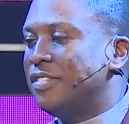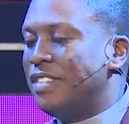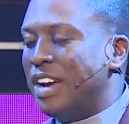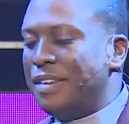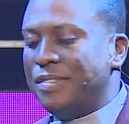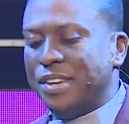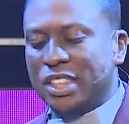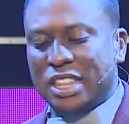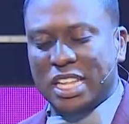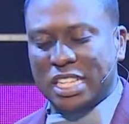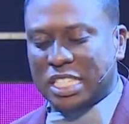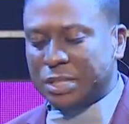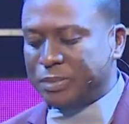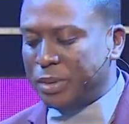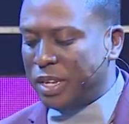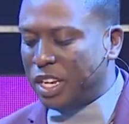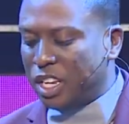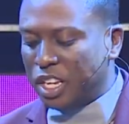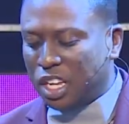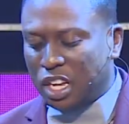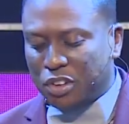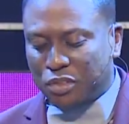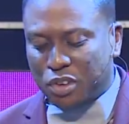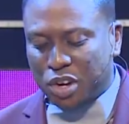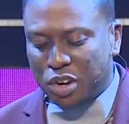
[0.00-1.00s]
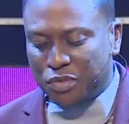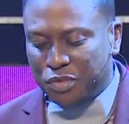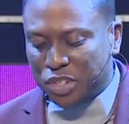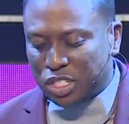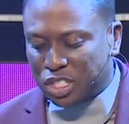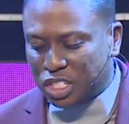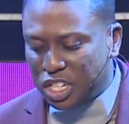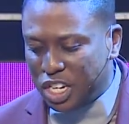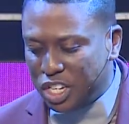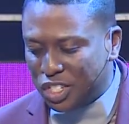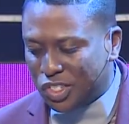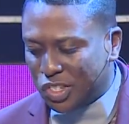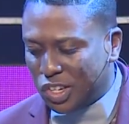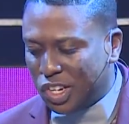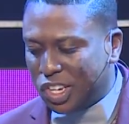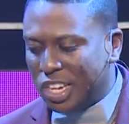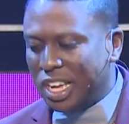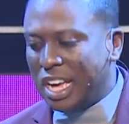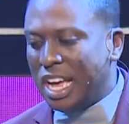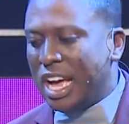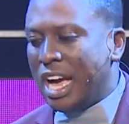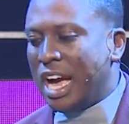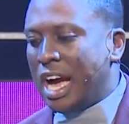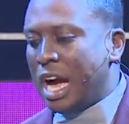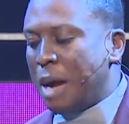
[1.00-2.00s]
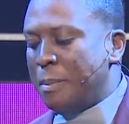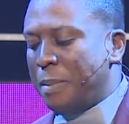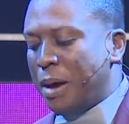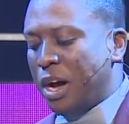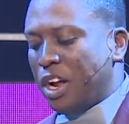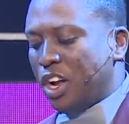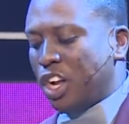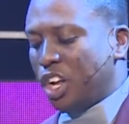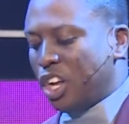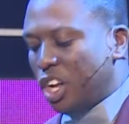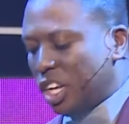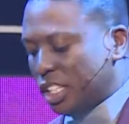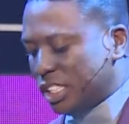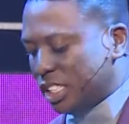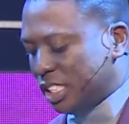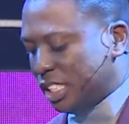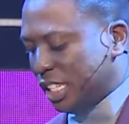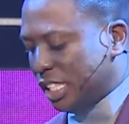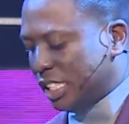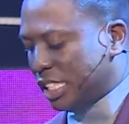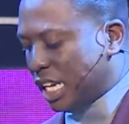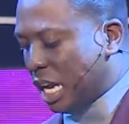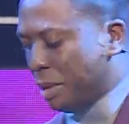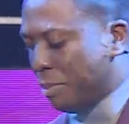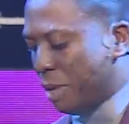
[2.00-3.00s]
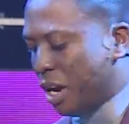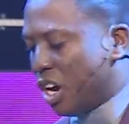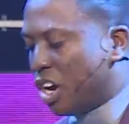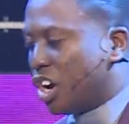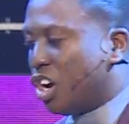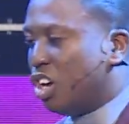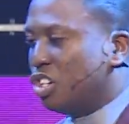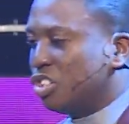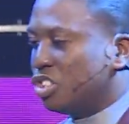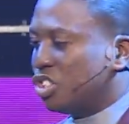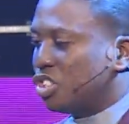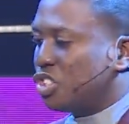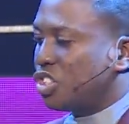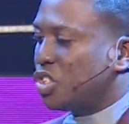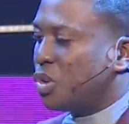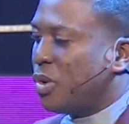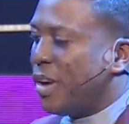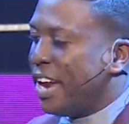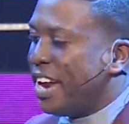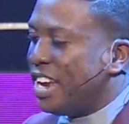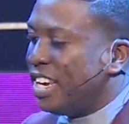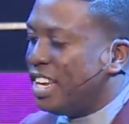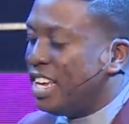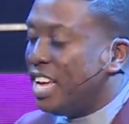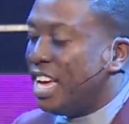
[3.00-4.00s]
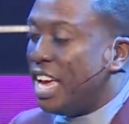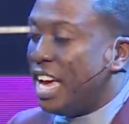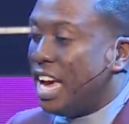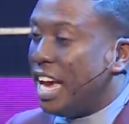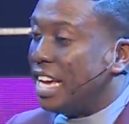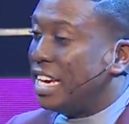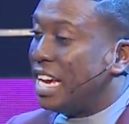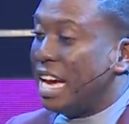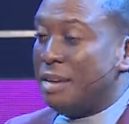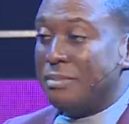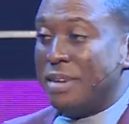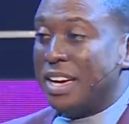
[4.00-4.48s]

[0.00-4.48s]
I mean, there's been a lot of conversation about losses, about constraint, and I'm